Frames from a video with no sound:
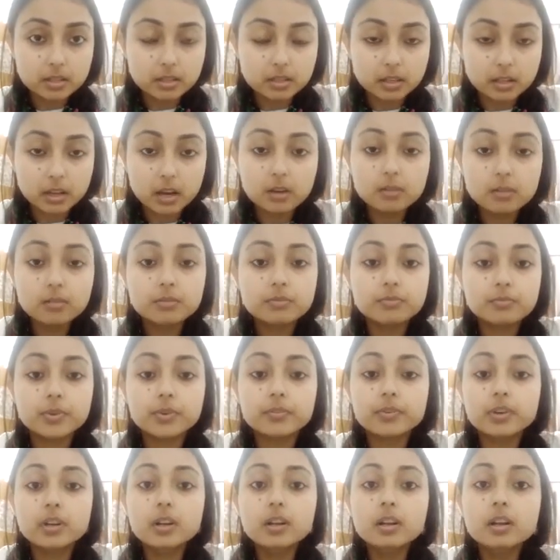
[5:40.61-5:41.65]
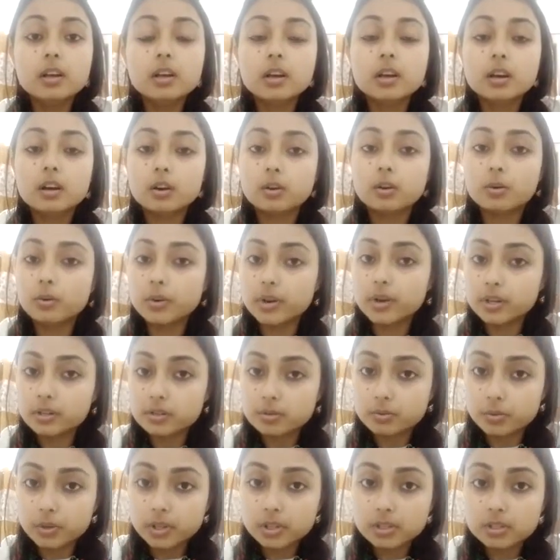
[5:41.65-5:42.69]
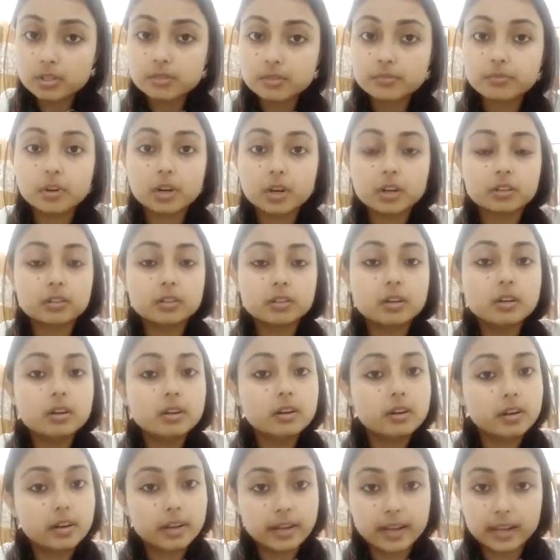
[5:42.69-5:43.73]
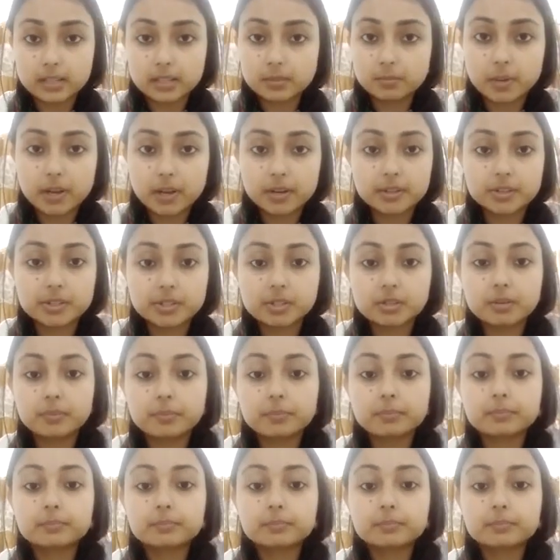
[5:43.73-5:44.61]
Now we will go into its further explanation.